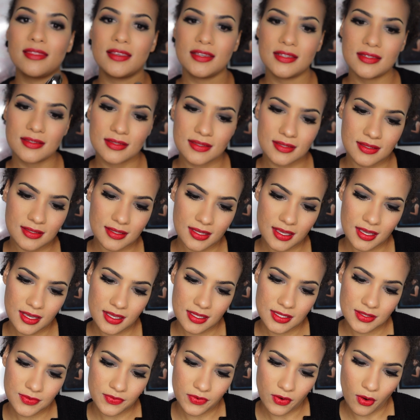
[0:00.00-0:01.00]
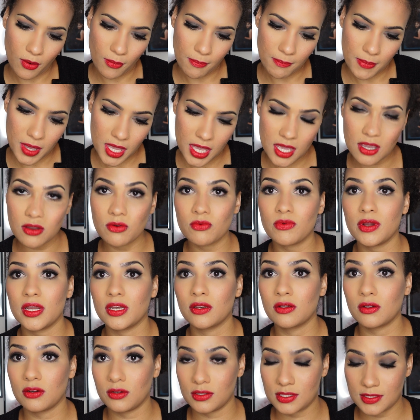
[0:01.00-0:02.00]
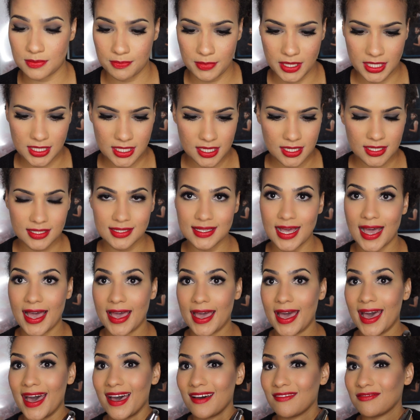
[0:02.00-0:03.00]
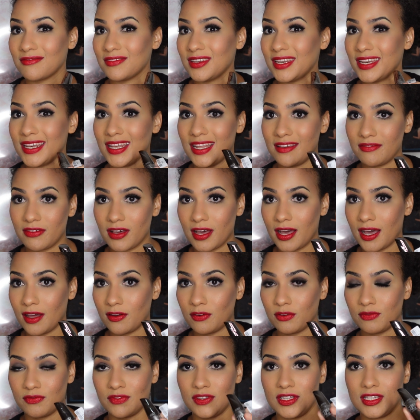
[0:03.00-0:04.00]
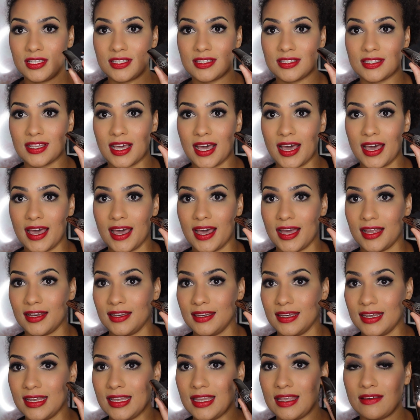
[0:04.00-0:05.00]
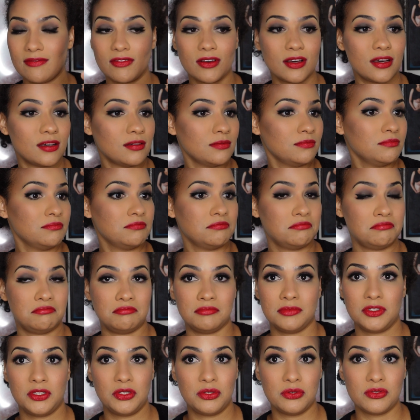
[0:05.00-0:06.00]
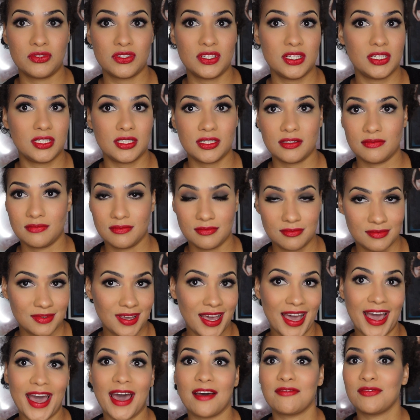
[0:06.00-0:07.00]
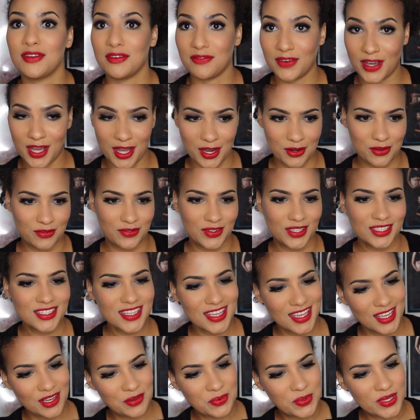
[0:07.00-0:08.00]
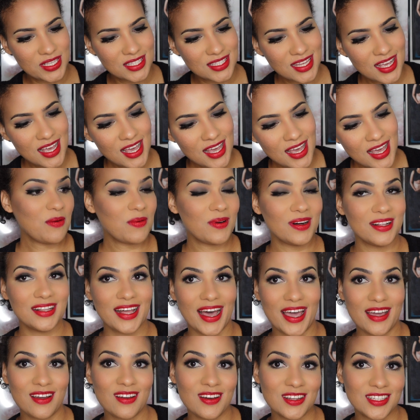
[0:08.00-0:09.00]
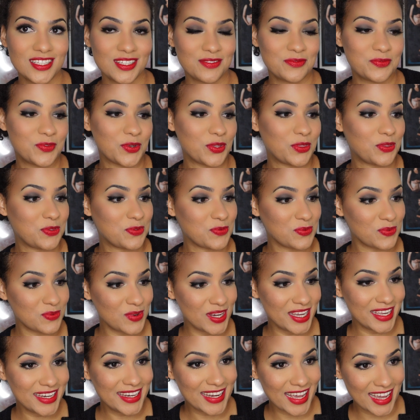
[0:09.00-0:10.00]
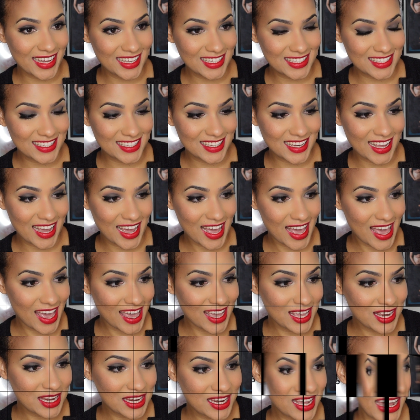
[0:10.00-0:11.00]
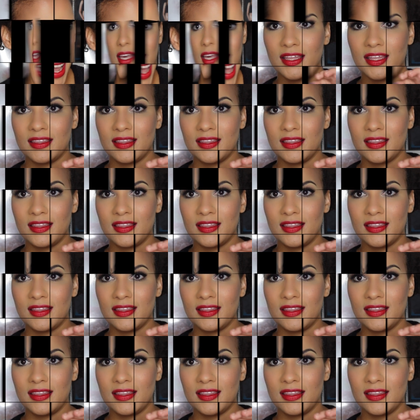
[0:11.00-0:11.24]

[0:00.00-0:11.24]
This is from Ingrid Cosmetics. I have never heard of this. I had never used it. I have never heard of it anyways. Well, I got it for $3.99.